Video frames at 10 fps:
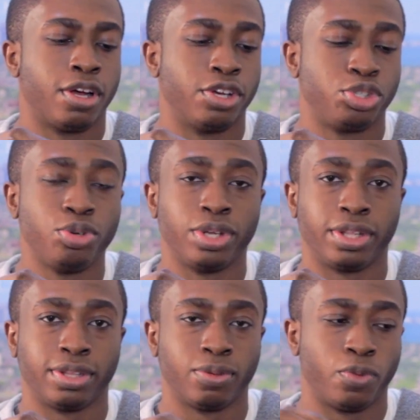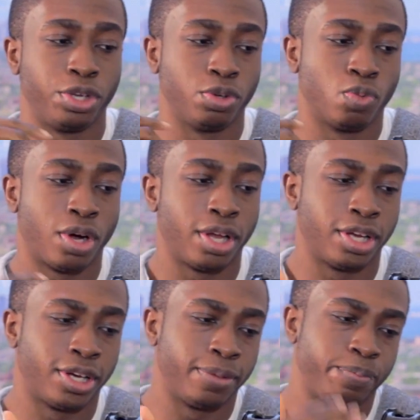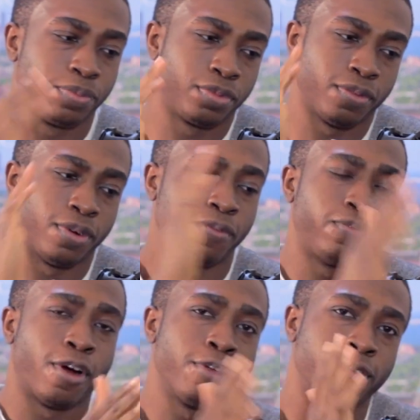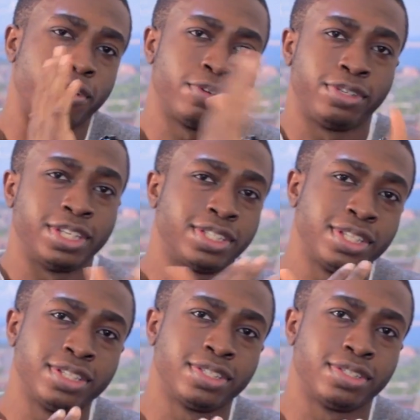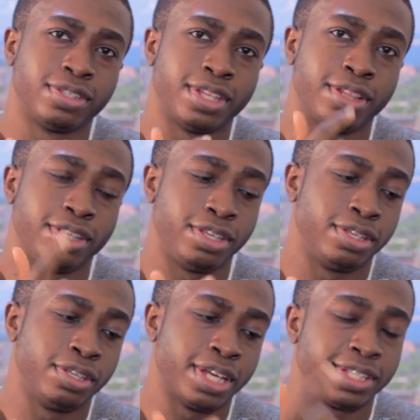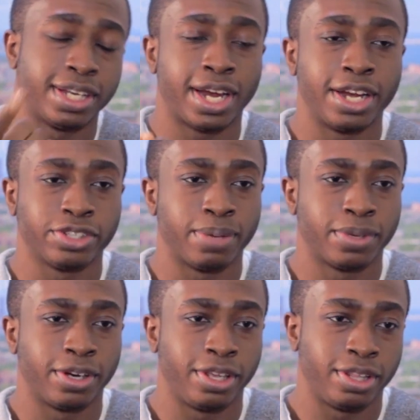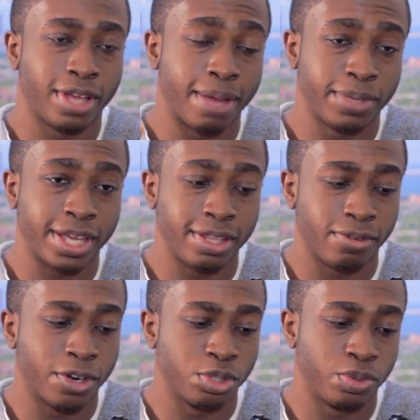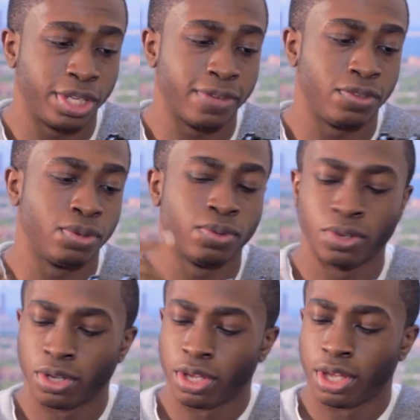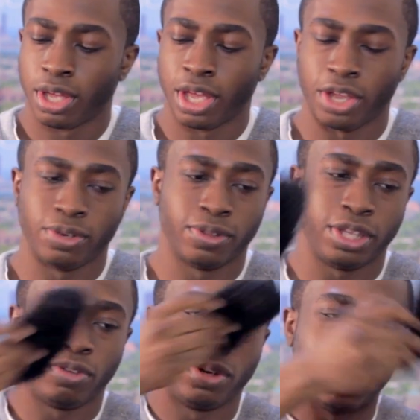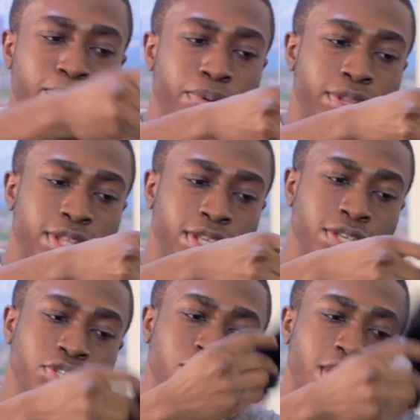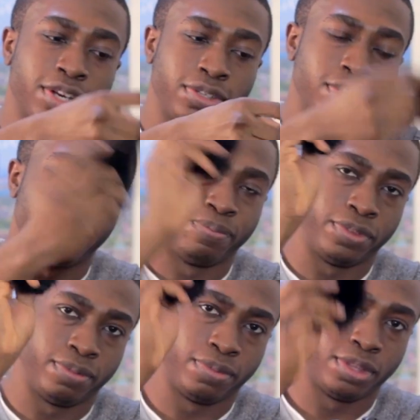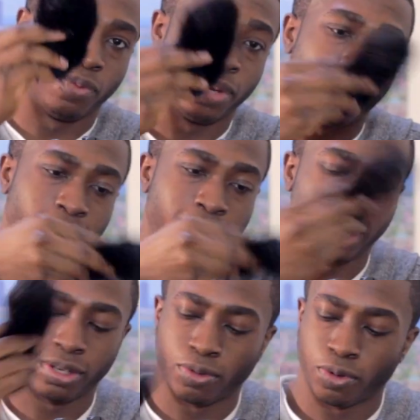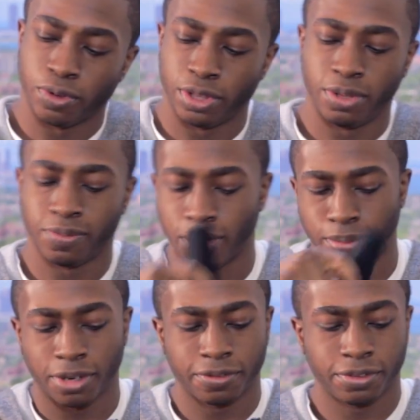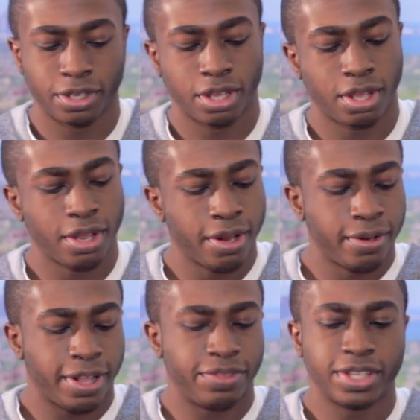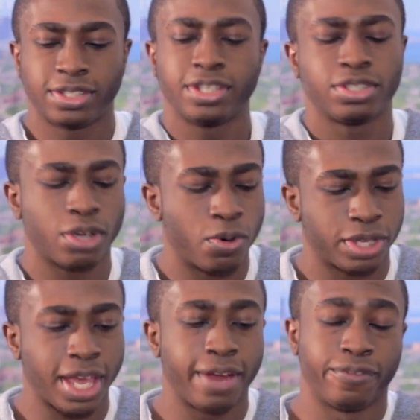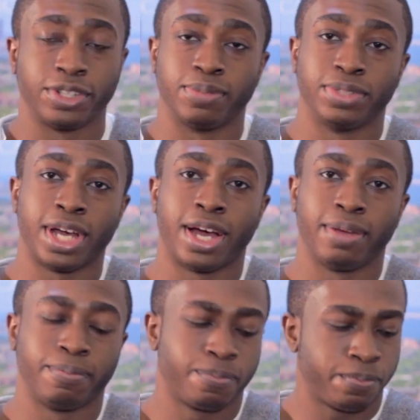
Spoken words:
shooting where you'd want a farther distance than the Sennnheiser MKE 300 would give you. And then you'd put the the wind muff on it, or the film muff. And this does okay for some time.